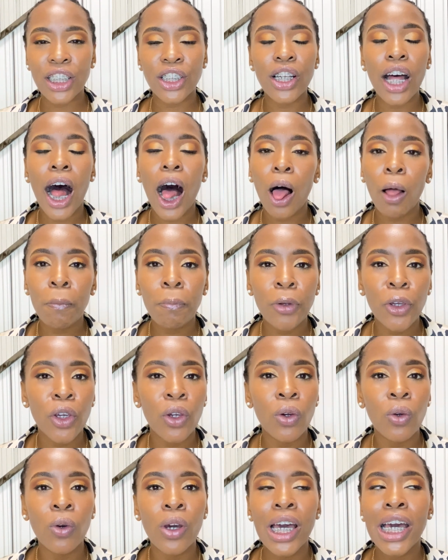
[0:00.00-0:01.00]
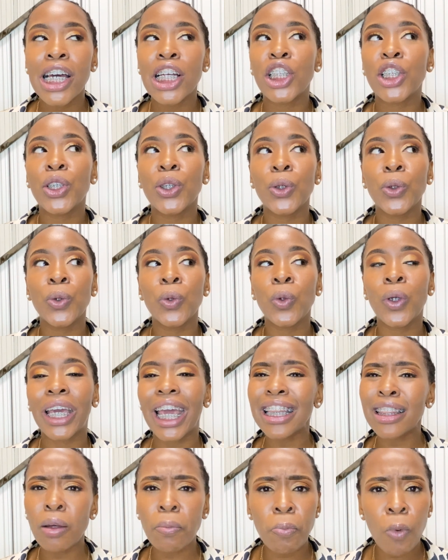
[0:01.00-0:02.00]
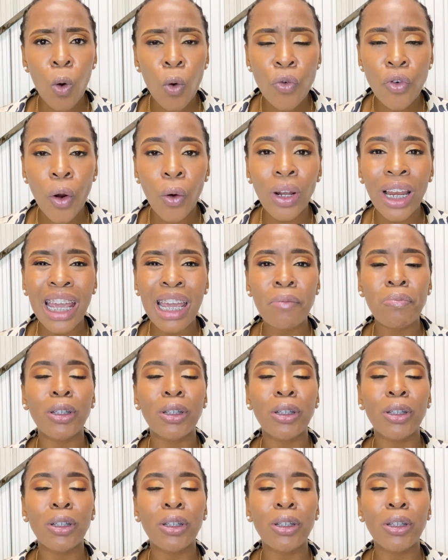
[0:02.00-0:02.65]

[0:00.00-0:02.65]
to help you to get the ball rolling,